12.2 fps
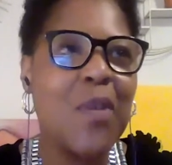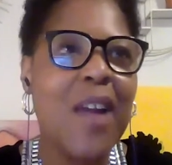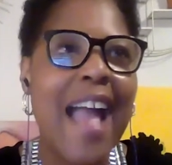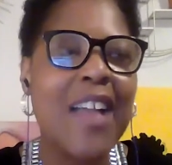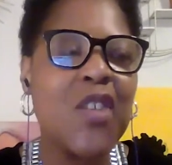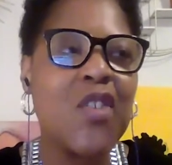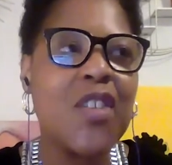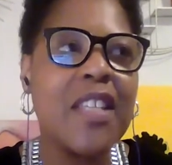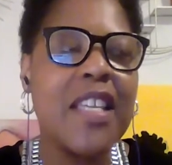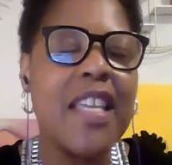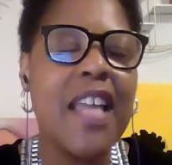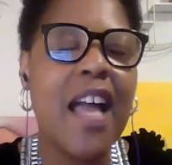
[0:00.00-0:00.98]
We're
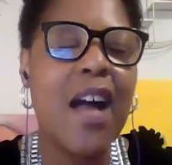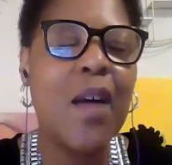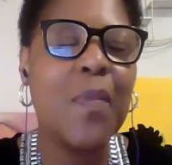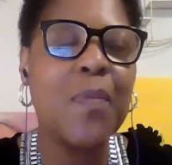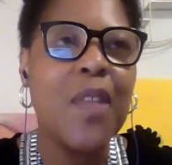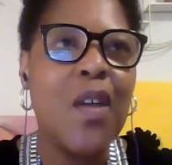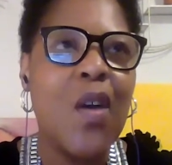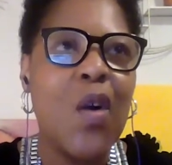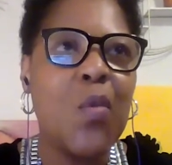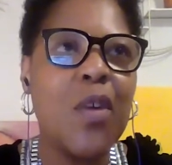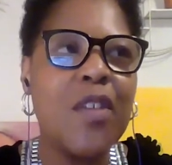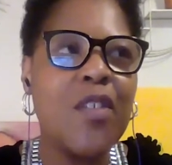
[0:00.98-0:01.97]
actually um,
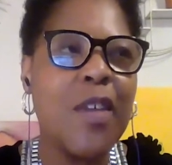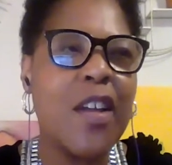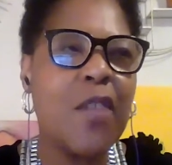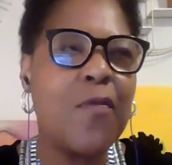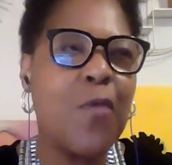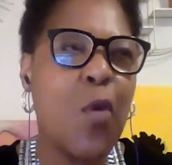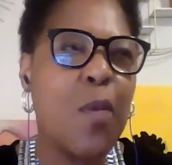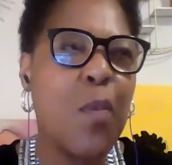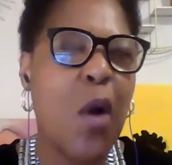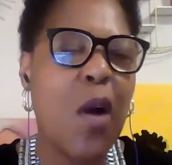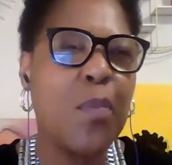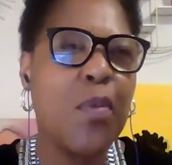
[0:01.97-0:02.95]
we're doing a four
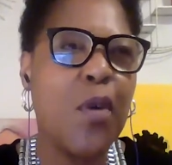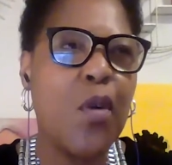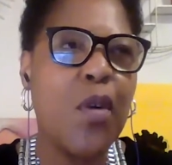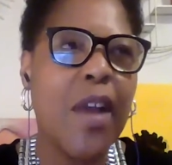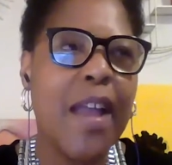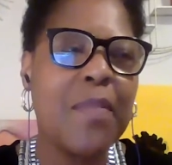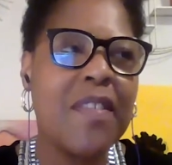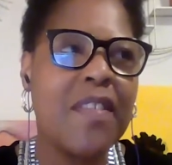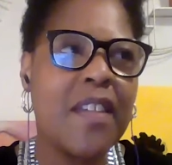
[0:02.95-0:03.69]
part program